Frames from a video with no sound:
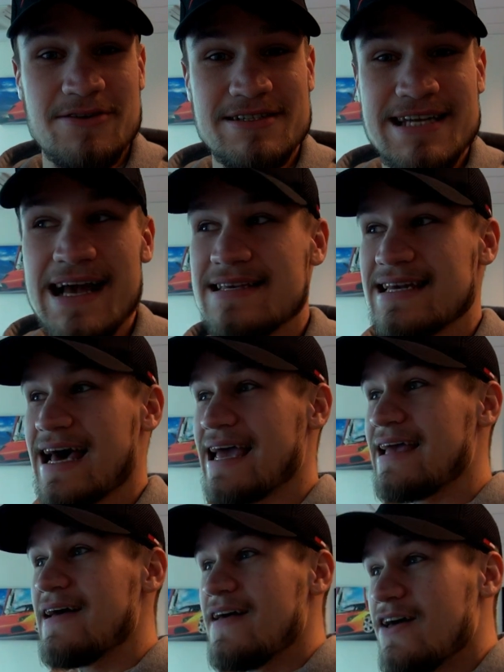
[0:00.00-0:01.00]
on
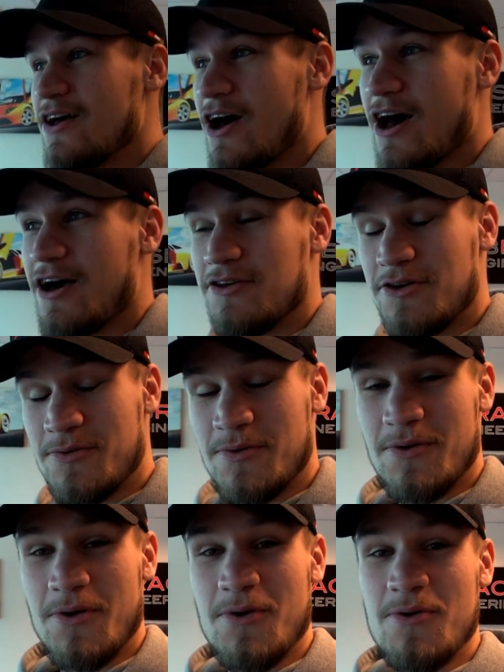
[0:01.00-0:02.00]
Saturday, you
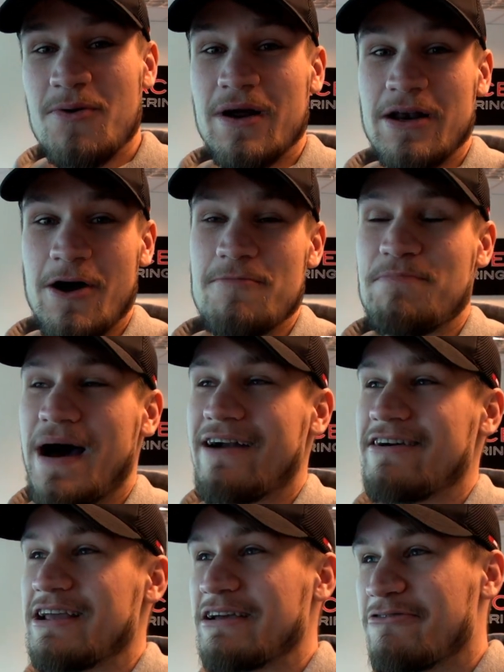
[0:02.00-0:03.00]
will all know
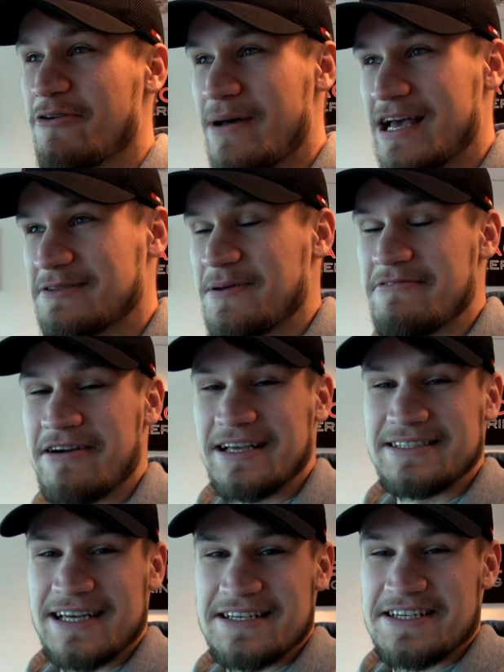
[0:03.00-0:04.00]
Barry from SB
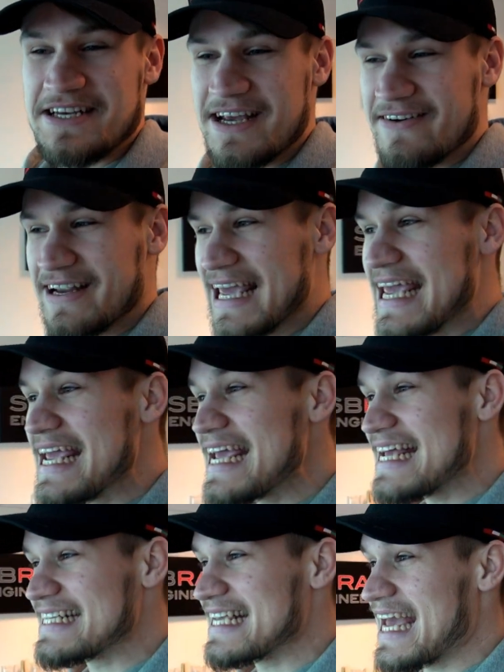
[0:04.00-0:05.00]
Race Engineering.
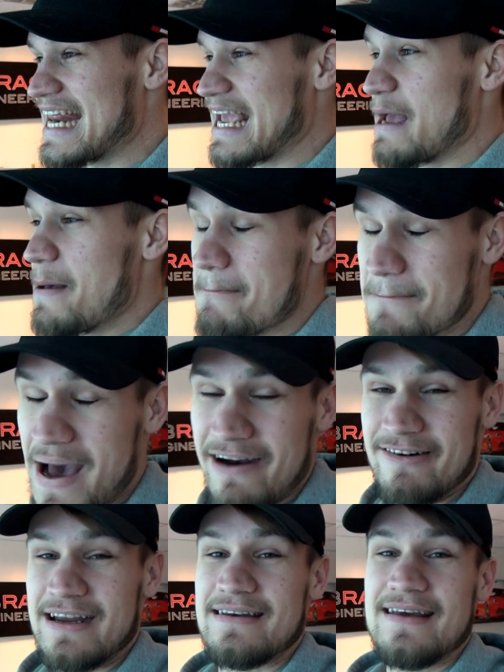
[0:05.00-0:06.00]
He is getting
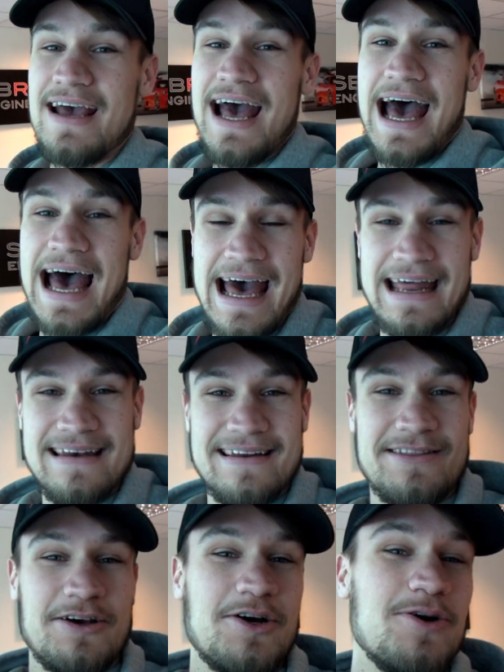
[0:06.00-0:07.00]
married, and
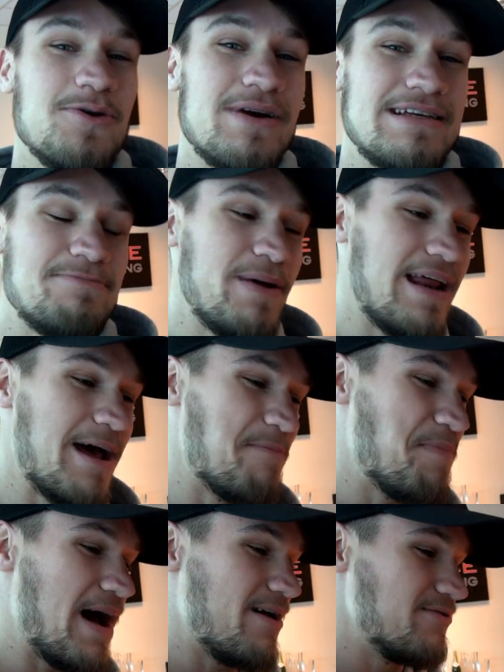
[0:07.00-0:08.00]
the coolest bit
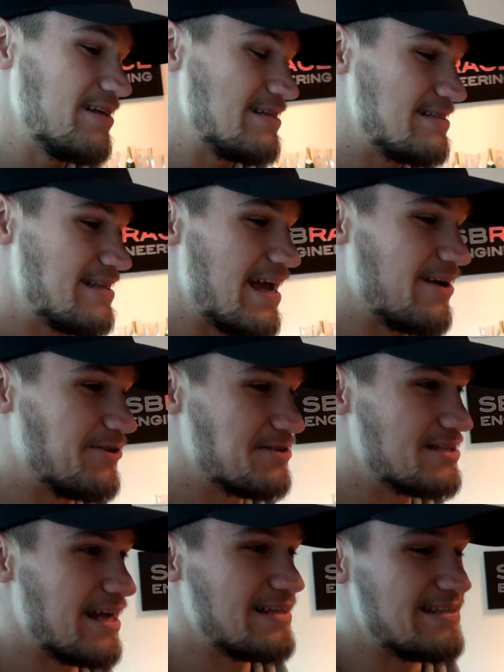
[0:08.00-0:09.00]
about this day on
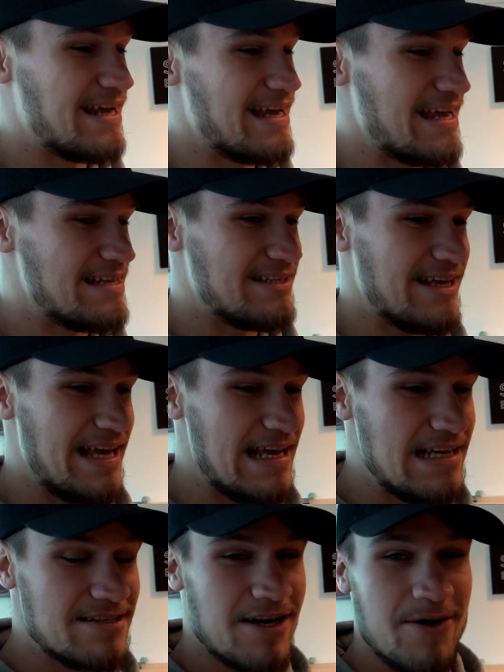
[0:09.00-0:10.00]
Saturday is that
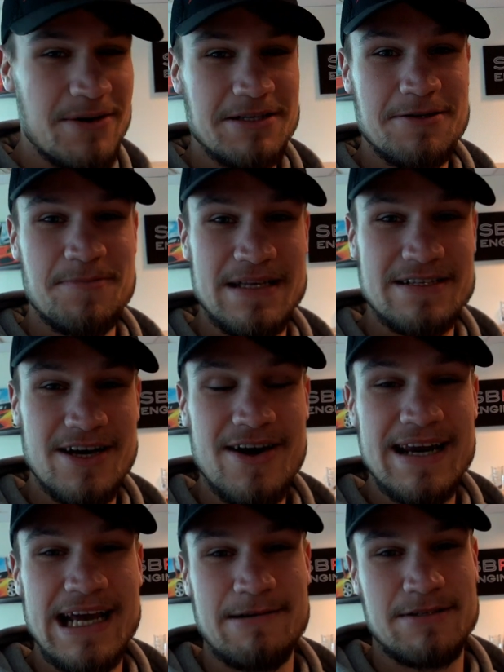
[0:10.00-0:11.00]
he's going to be
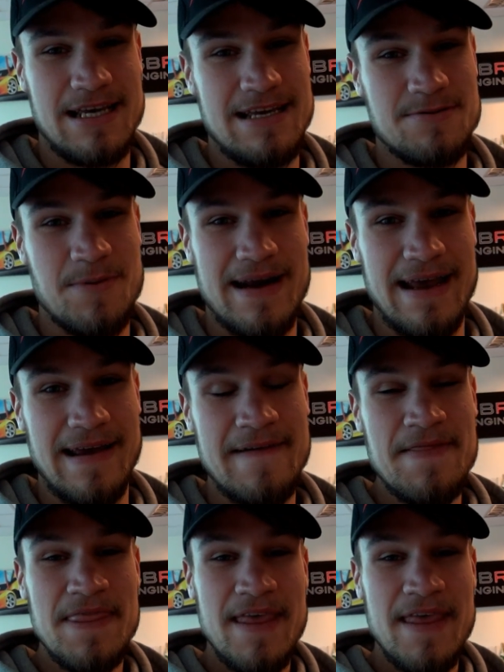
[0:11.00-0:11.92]
turning up to his wedding